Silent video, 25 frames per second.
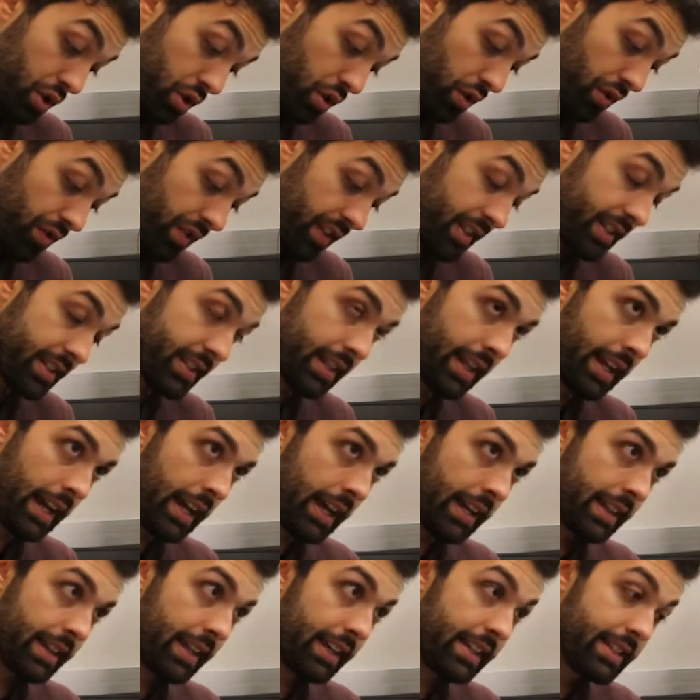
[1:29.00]
surface,
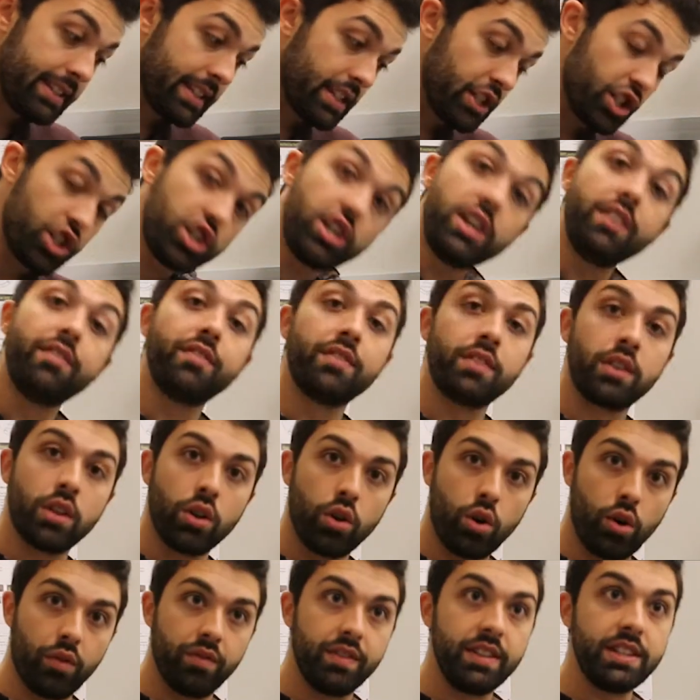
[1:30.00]
there is a shift
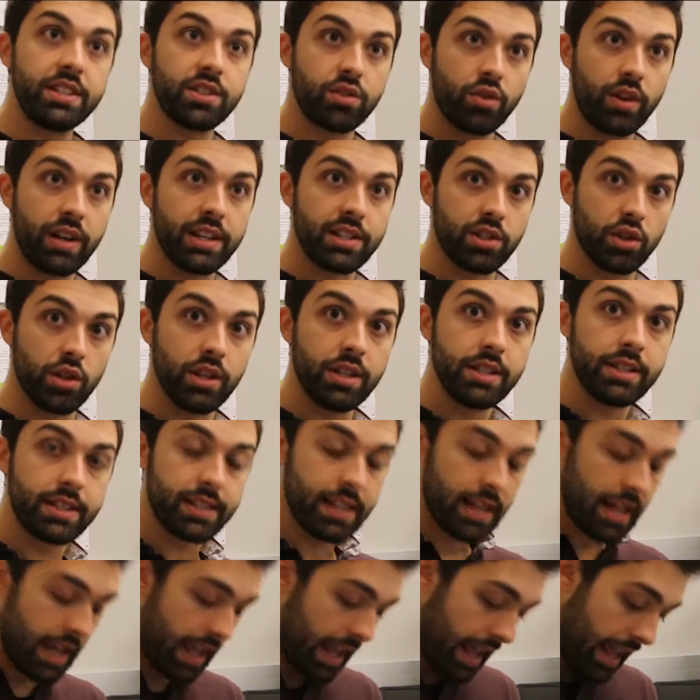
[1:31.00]
of this resonance,
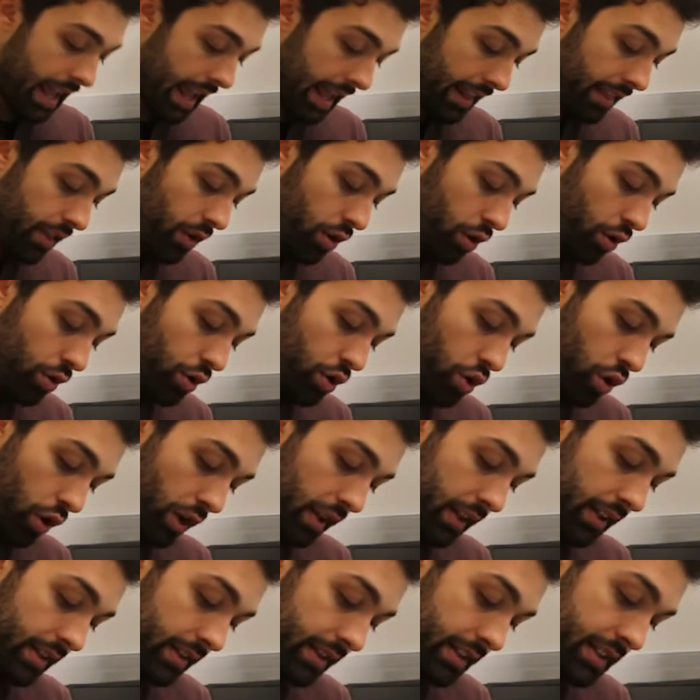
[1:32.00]
and
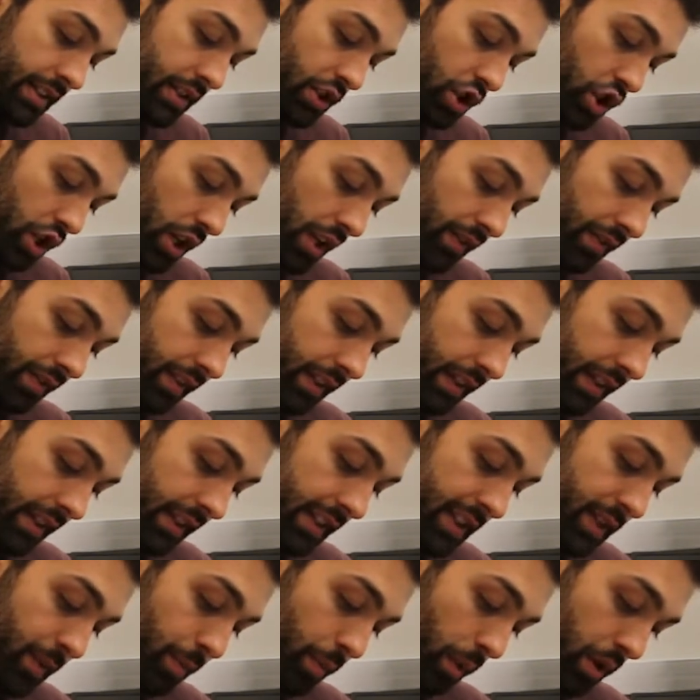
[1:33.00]
controlling this shift, it
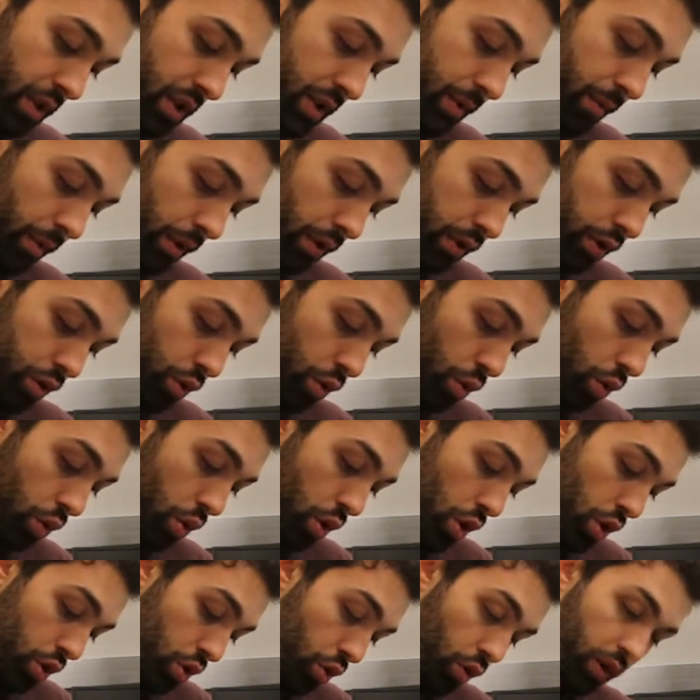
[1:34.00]
is possible to
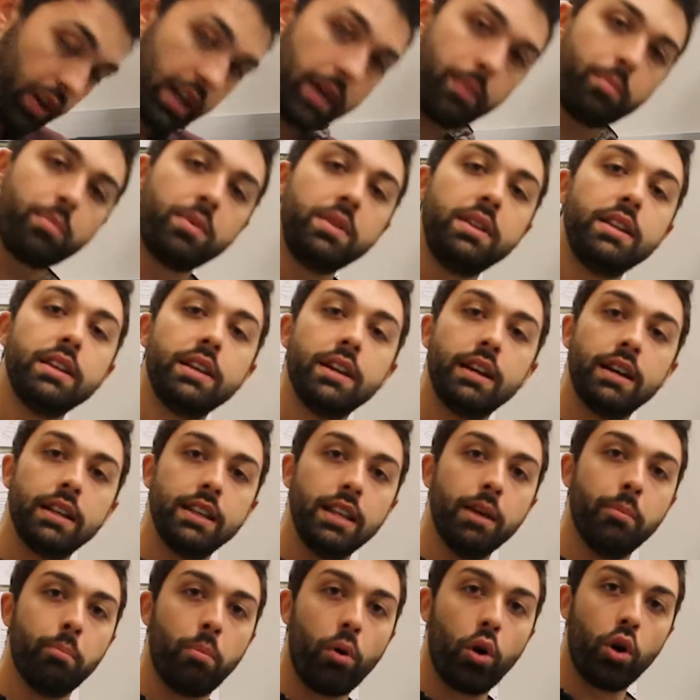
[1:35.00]
keep
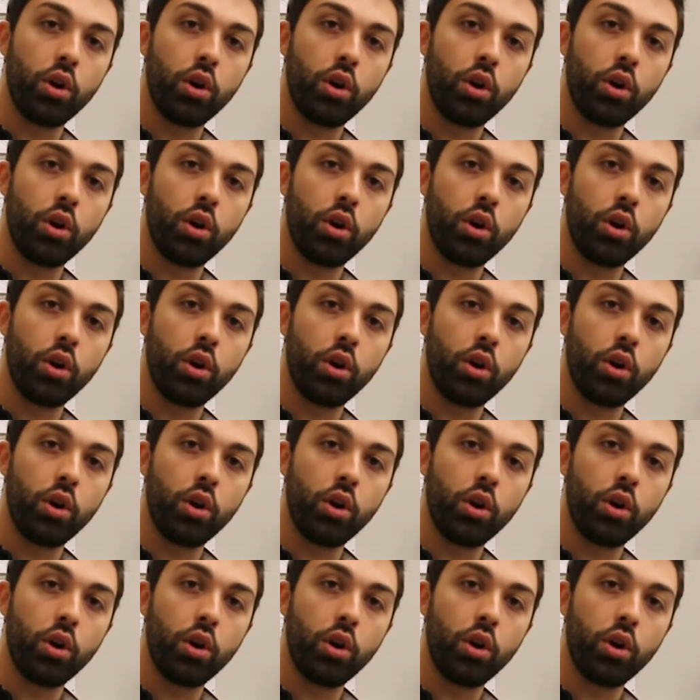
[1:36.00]
the